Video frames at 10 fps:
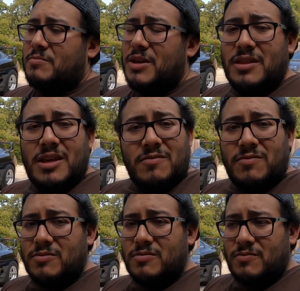be
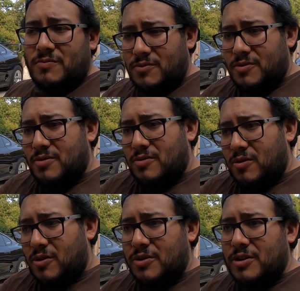thankful for
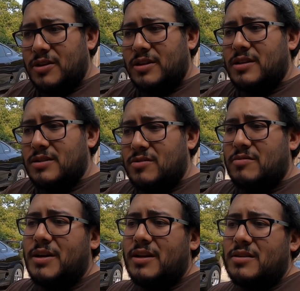all the good things and all the
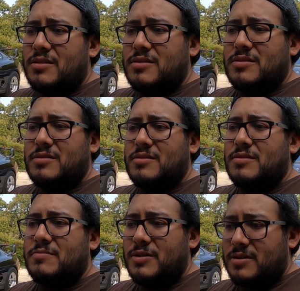bad things,
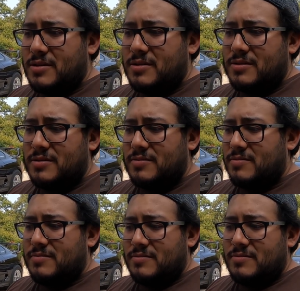because
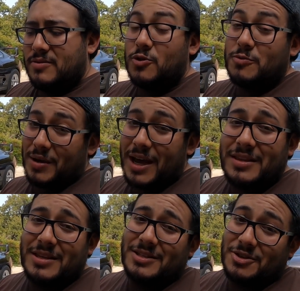those bad
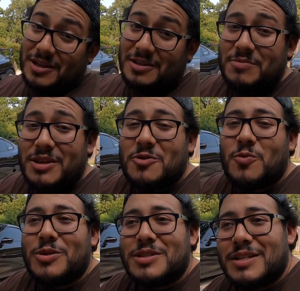things are gonna be the
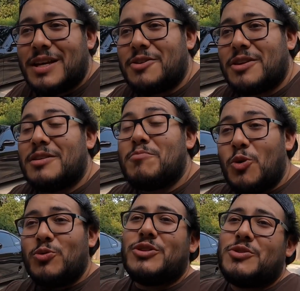ones that are gonna
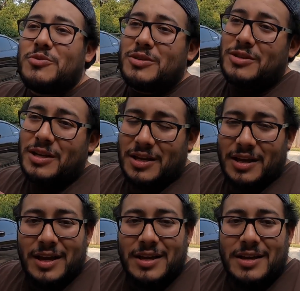mold you
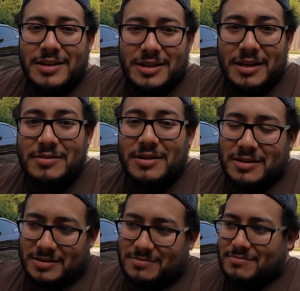
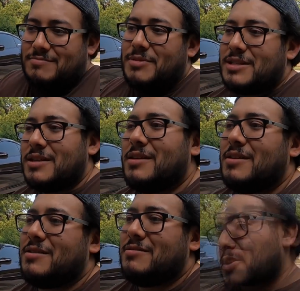and
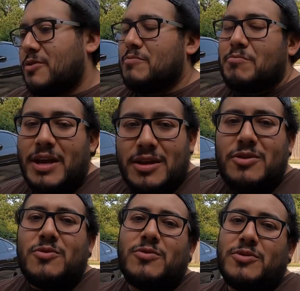basically, you know, make
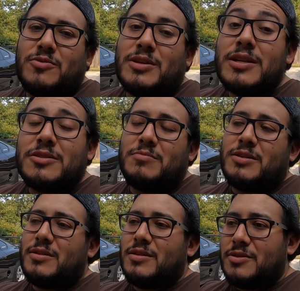you who you need to
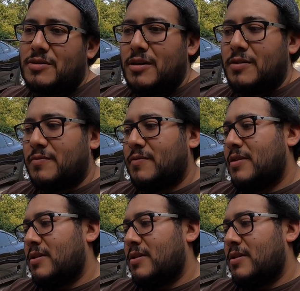be in your life.